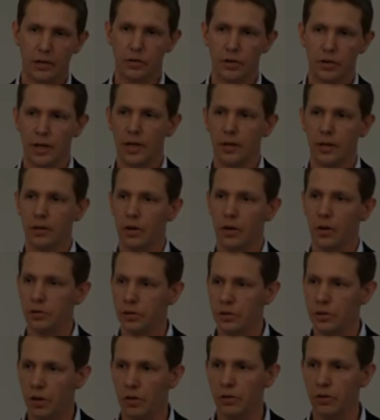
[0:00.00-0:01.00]
Naturally,
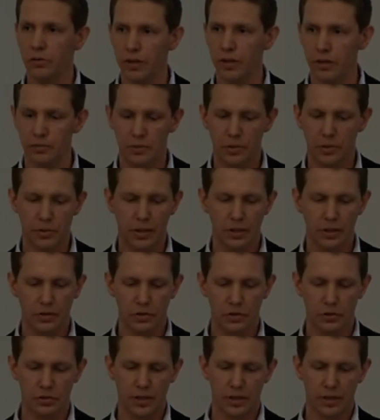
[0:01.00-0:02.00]
there are also contrasts
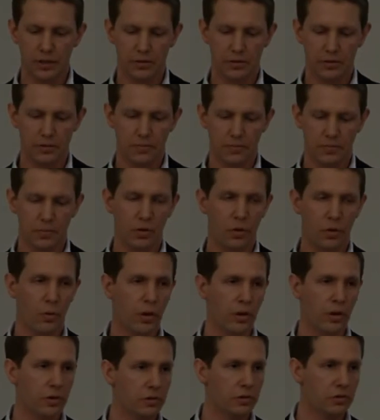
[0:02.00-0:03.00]
between the two cities.
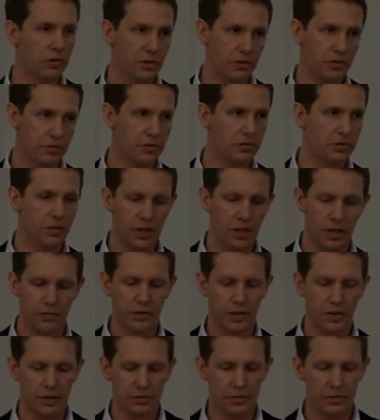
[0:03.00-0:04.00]
Århus is a
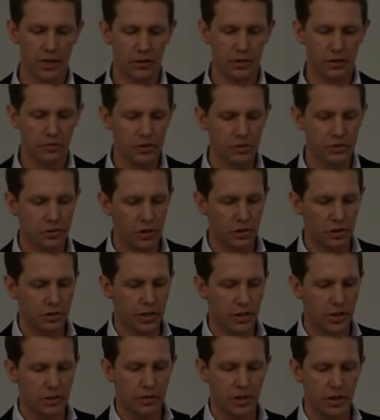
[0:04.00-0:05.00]
significant center of
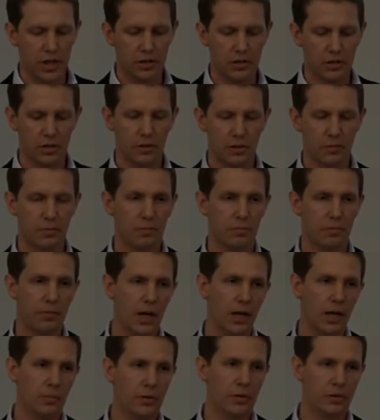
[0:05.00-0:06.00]
research and education.
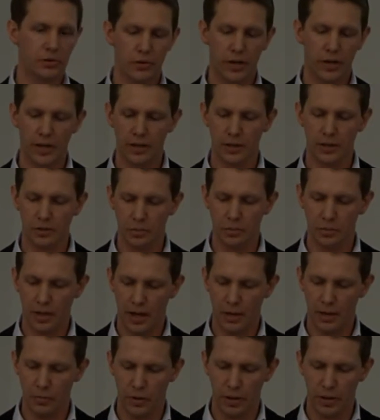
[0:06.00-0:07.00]
Malmö is struggling
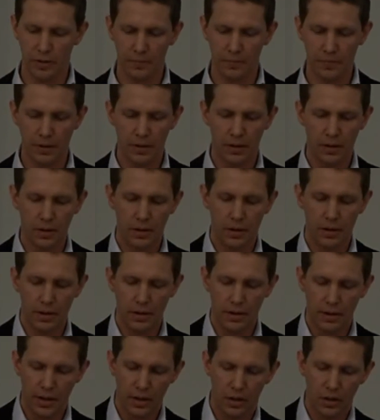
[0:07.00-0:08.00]
to become one.
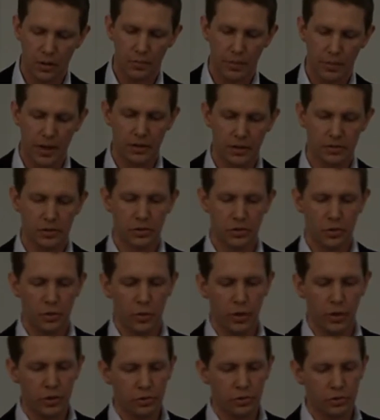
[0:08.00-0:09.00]
In
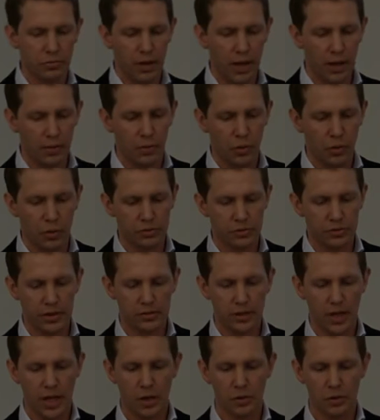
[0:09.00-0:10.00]
comparison to Århus, Malmö
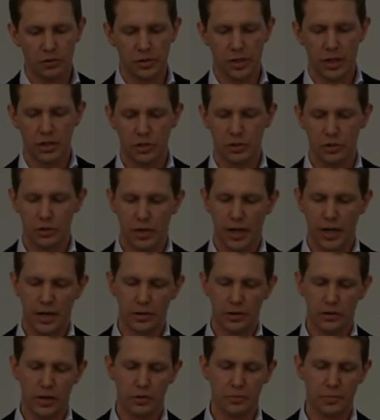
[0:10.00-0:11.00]
also has a housing issue
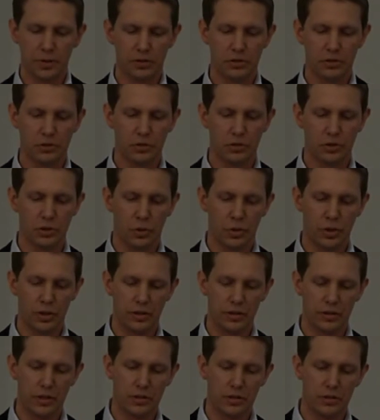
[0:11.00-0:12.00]
characterized by
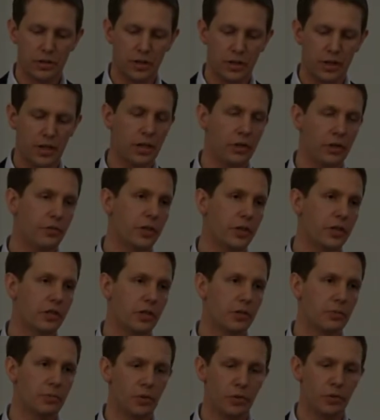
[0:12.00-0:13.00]
shortages and
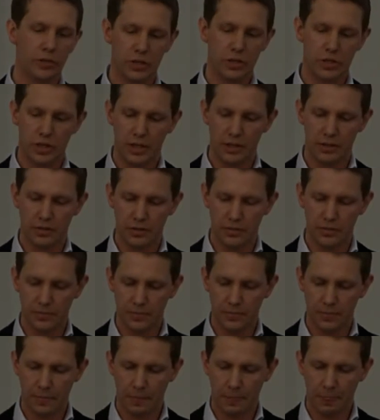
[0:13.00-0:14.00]
inefficient moving
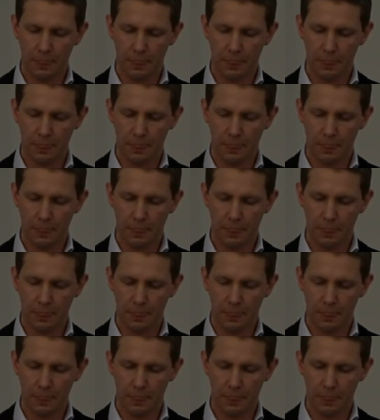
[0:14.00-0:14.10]
chains.